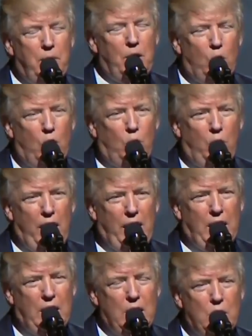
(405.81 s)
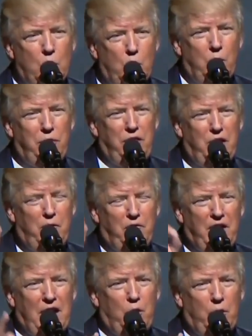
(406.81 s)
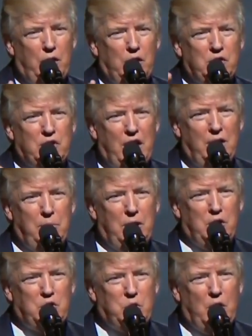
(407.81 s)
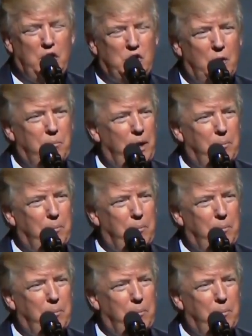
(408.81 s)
but already with the Veterans Administration,